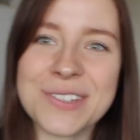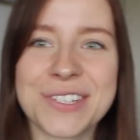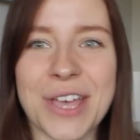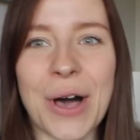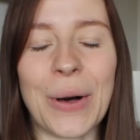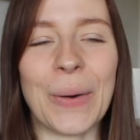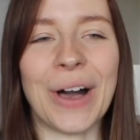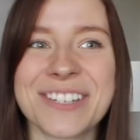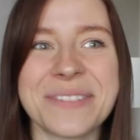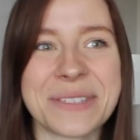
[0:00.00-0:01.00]
So
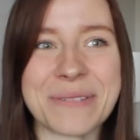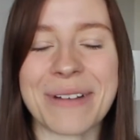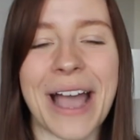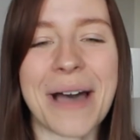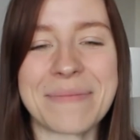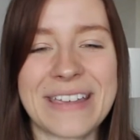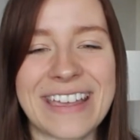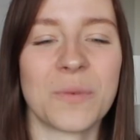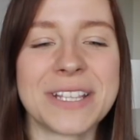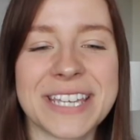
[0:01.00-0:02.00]
she was super happy.
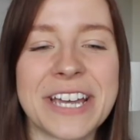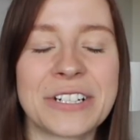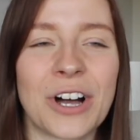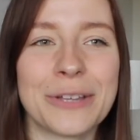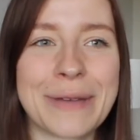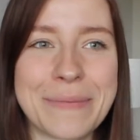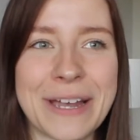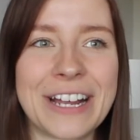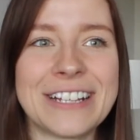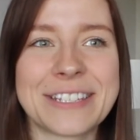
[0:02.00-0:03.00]
Once I had called my
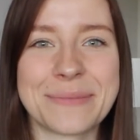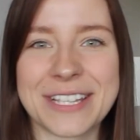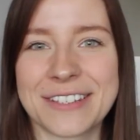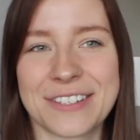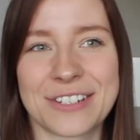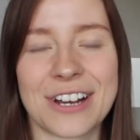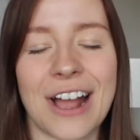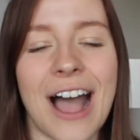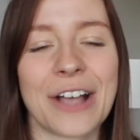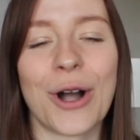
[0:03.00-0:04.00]
parents and my sister,
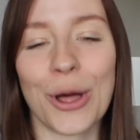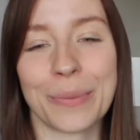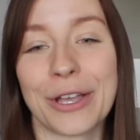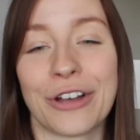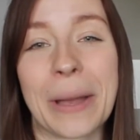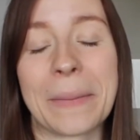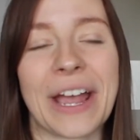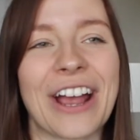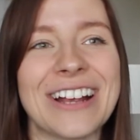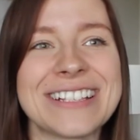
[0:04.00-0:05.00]
I called my
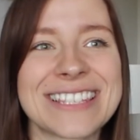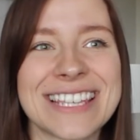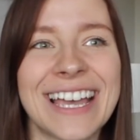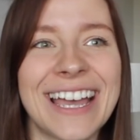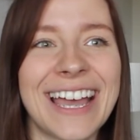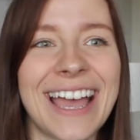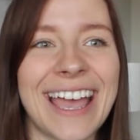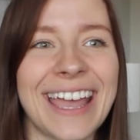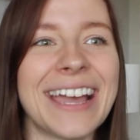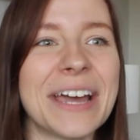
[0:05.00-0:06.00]
grandparents.
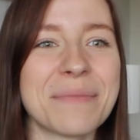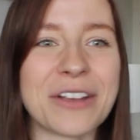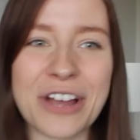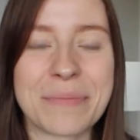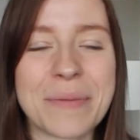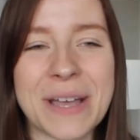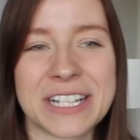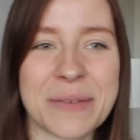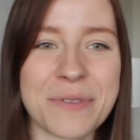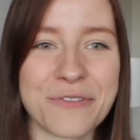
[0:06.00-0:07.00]
And my grandpa
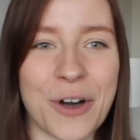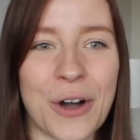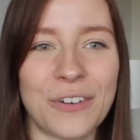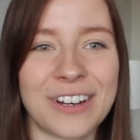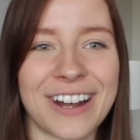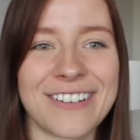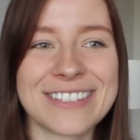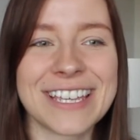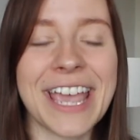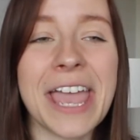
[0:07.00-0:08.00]
picks up the phone and I
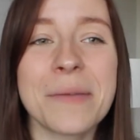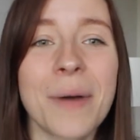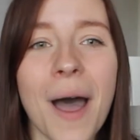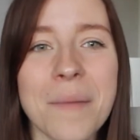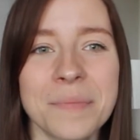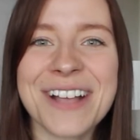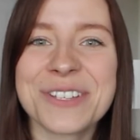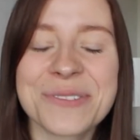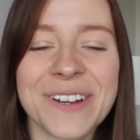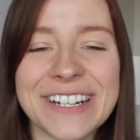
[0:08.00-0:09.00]
was like, hey pop, I
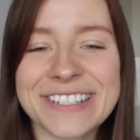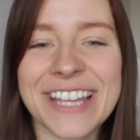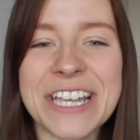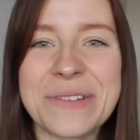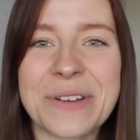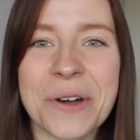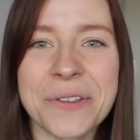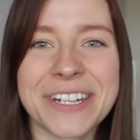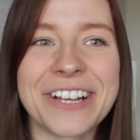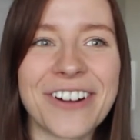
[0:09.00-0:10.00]
just wanted to let you know
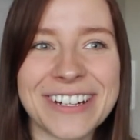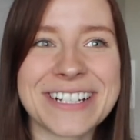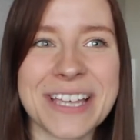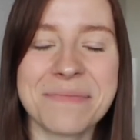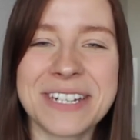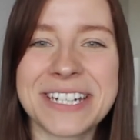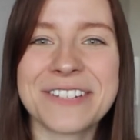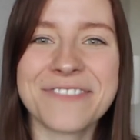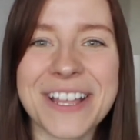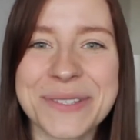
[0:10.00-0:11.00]
that I got accepted into
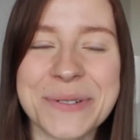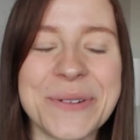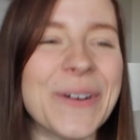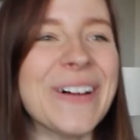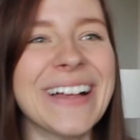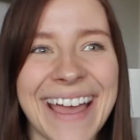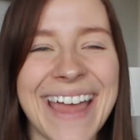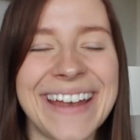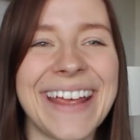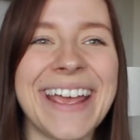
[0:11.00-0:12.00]
vet school.
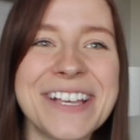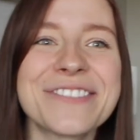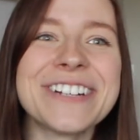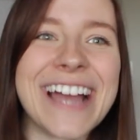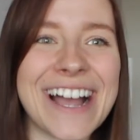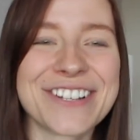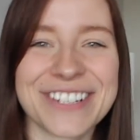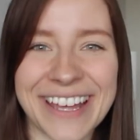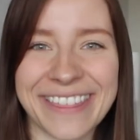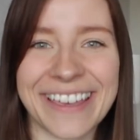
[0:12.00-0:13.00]
And his
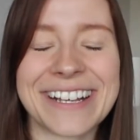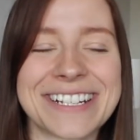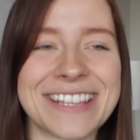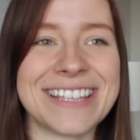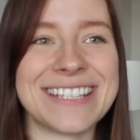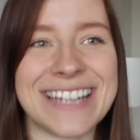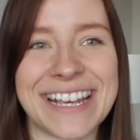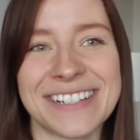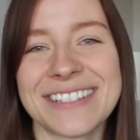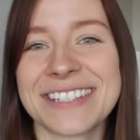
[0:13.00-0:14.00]
reaction, I think to this
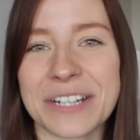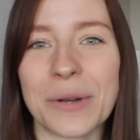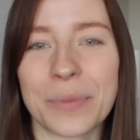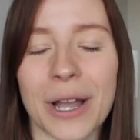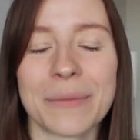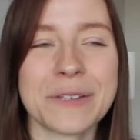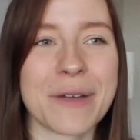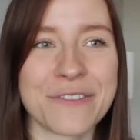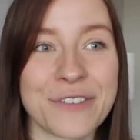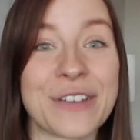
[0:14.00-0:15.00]
day, is still probably
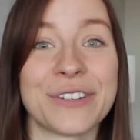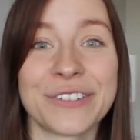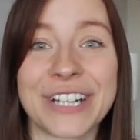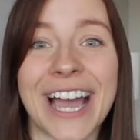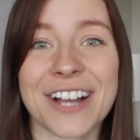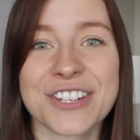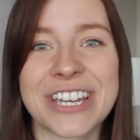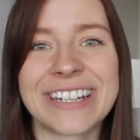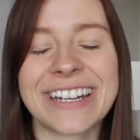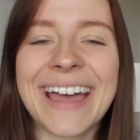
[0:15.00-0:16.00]
my favorite
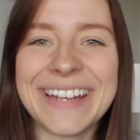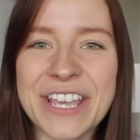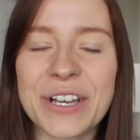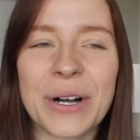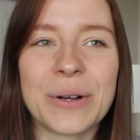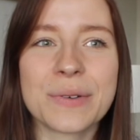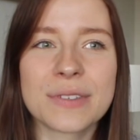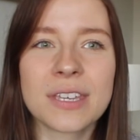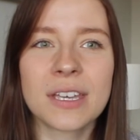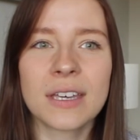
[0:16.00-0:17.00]
reaction. And he
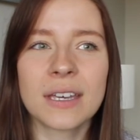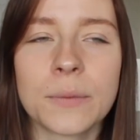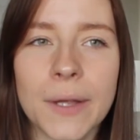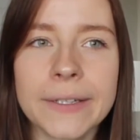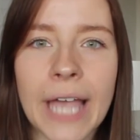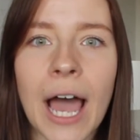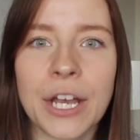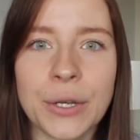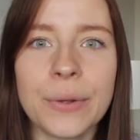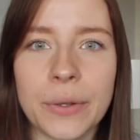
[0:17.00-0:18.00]
goes, well, yeah,
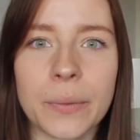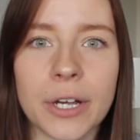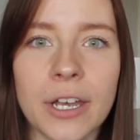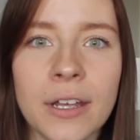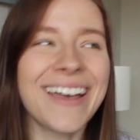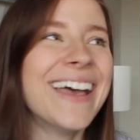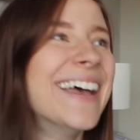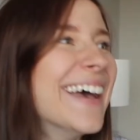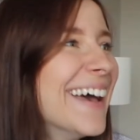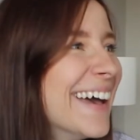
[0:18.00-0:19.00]
I knew you would. And
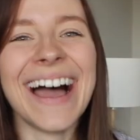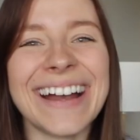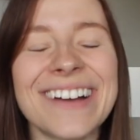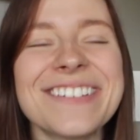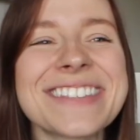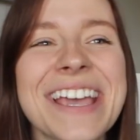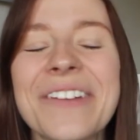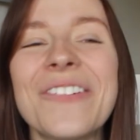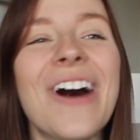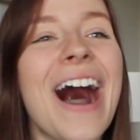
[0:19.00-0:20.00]
I was
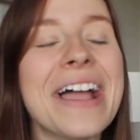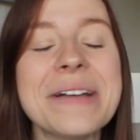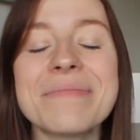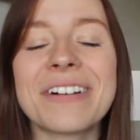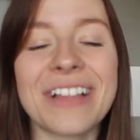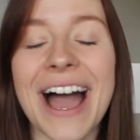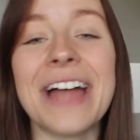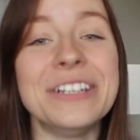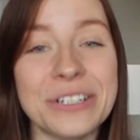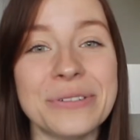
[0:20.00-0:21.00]
like, well, I am
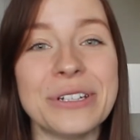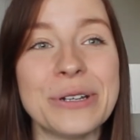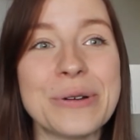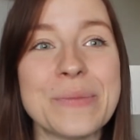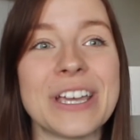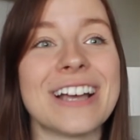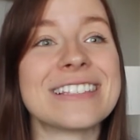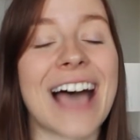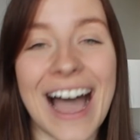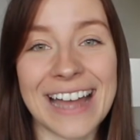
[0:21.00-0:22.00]
glad you knew because
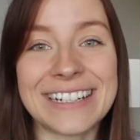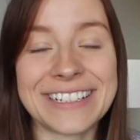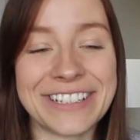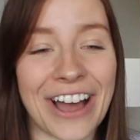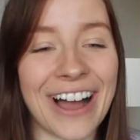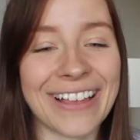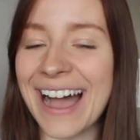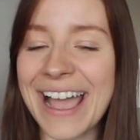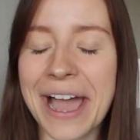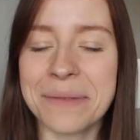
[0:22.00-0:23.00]
I did not.
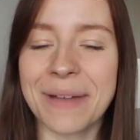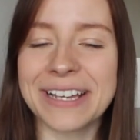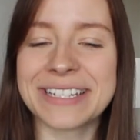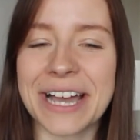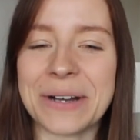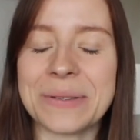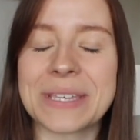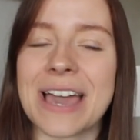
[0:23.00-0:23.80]
I had my doubts.